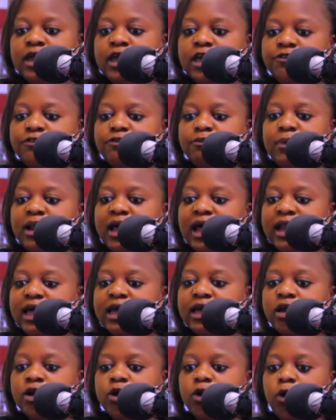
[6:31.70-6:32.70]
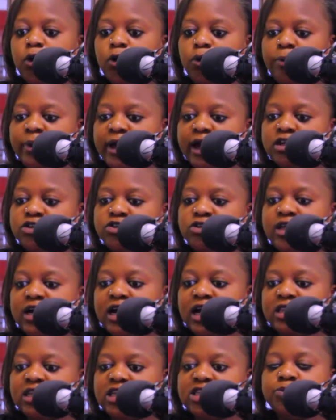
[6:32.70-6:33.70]
If Mlala can go back to
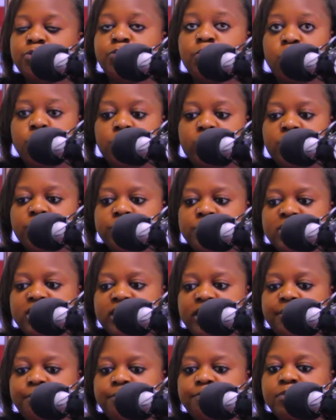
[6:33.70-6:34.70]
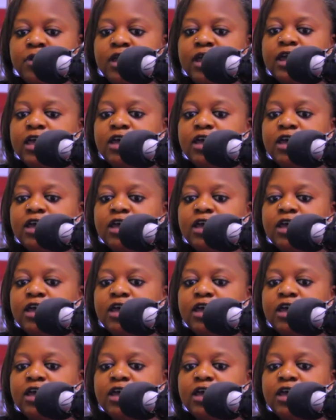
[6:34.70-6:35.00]
the others, we will work with him.